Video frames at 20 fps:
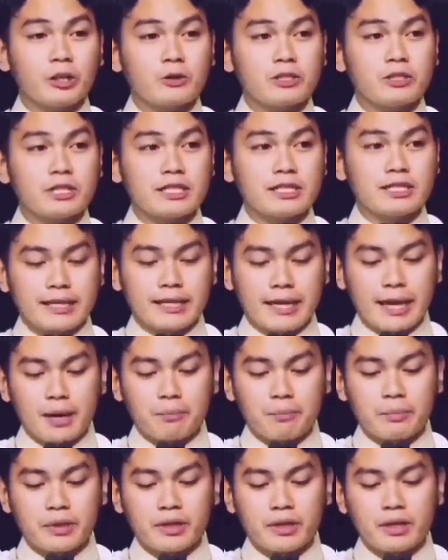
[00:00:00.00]
closes the
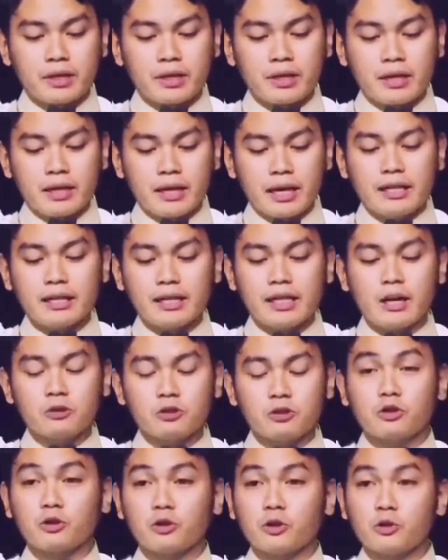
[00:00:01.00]
gap and
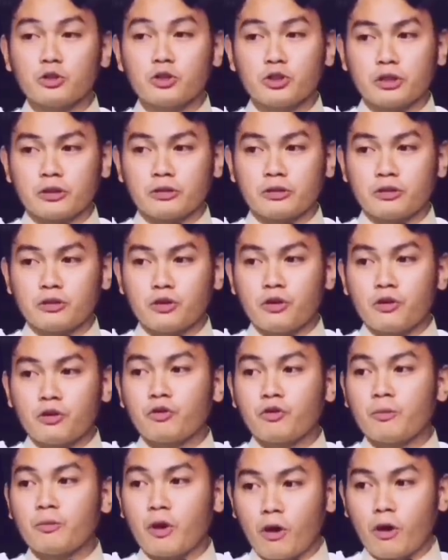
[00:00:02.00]
allows inclusion
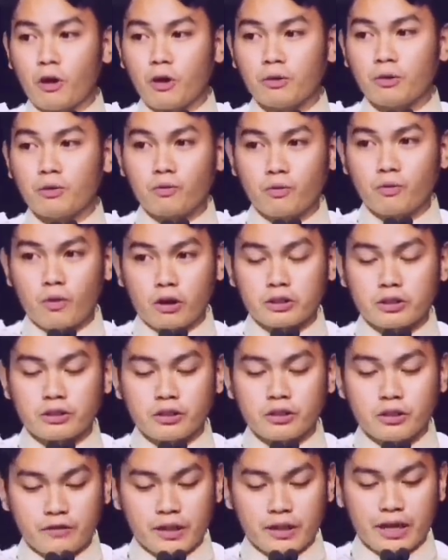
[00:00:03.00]
from all
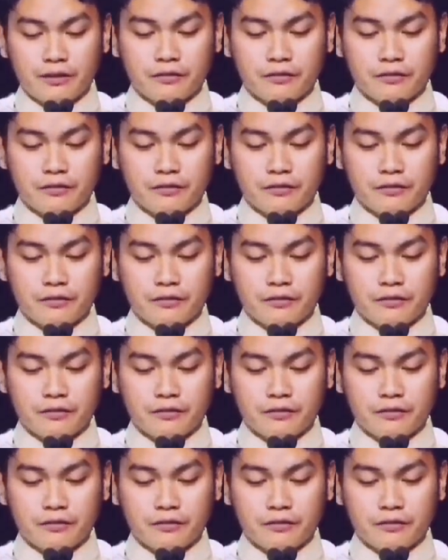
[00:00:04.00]
walks of